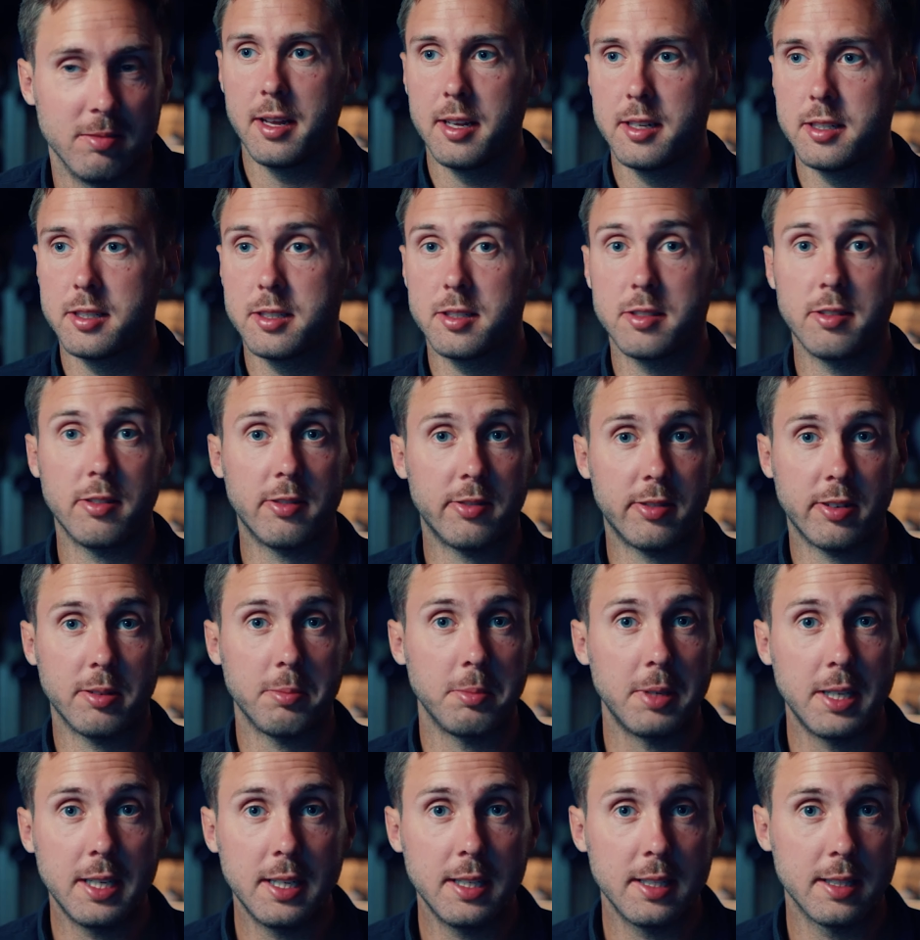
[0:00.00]
So for
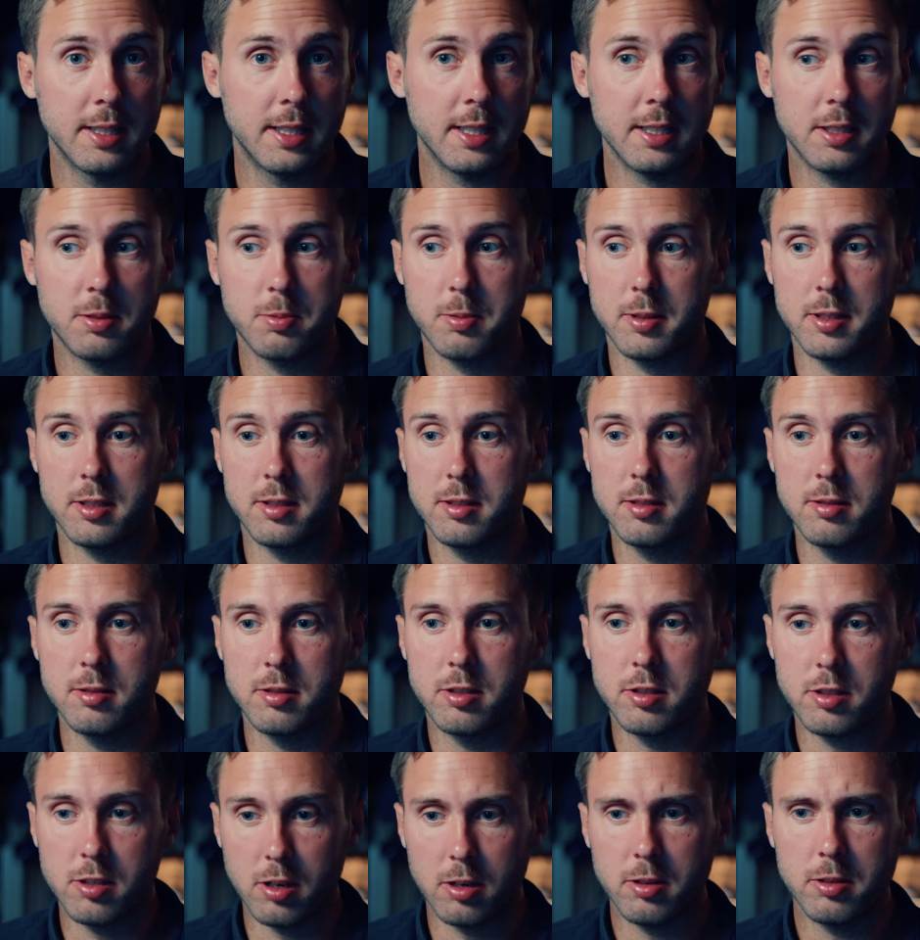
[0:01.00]
me, this was to
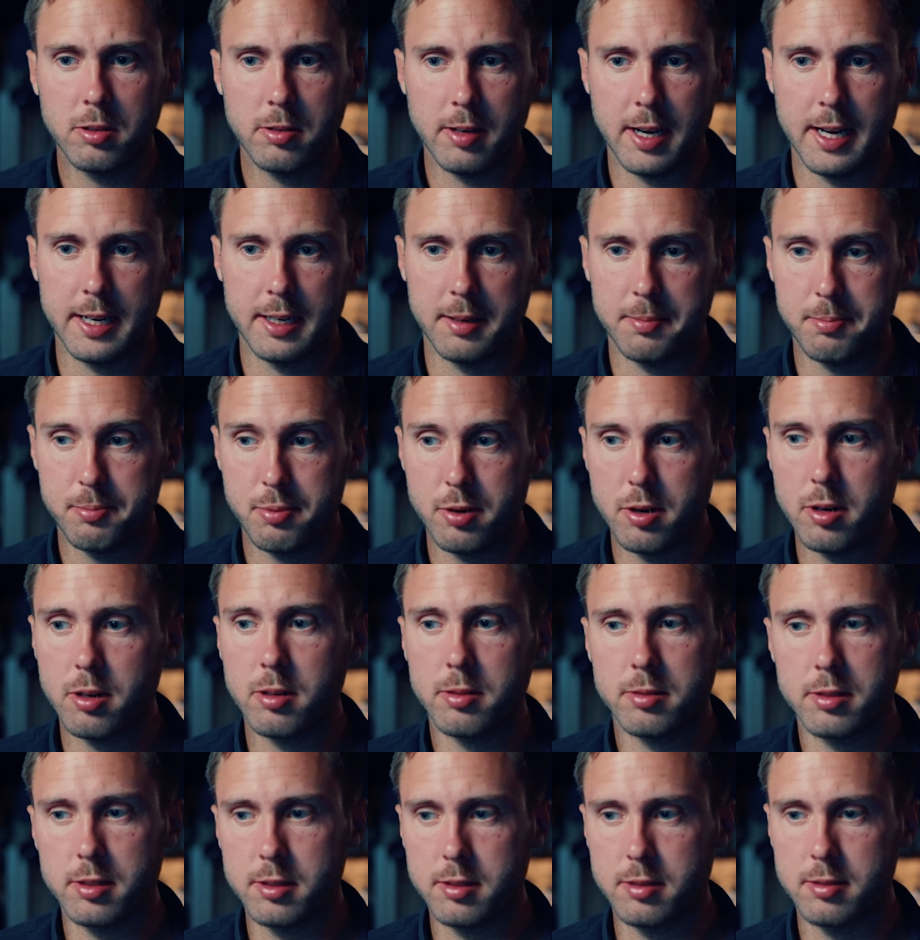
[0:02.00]
show you an
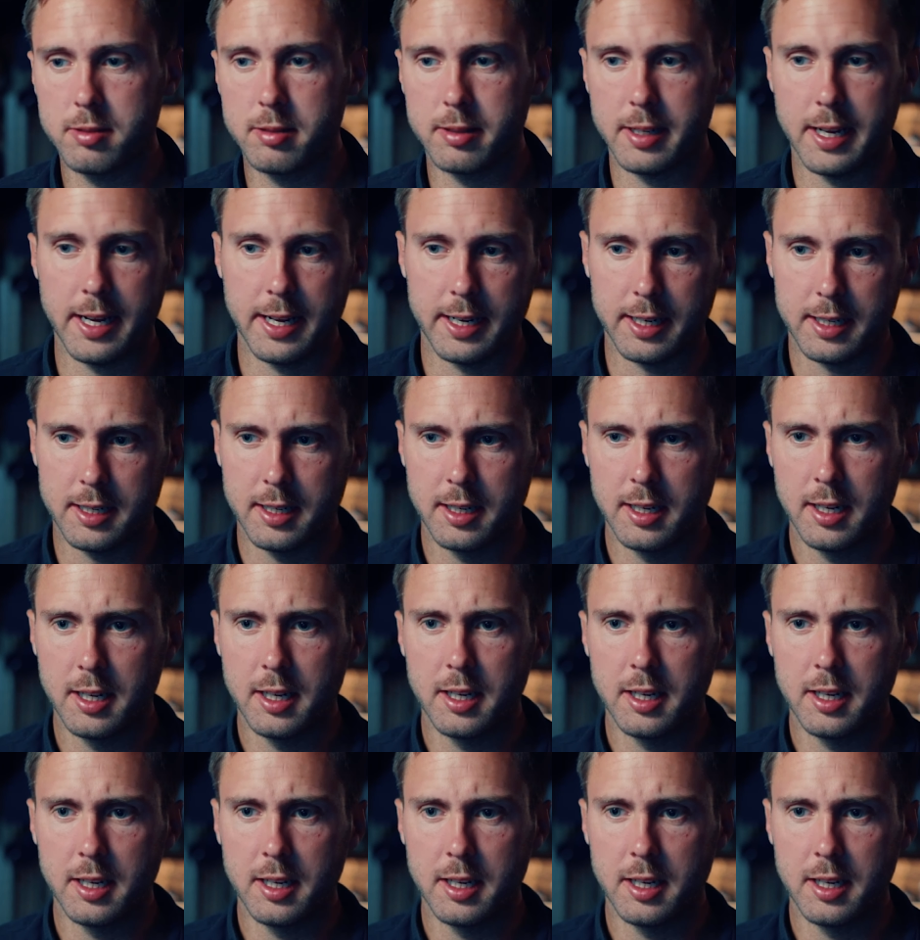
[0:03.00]
approach to like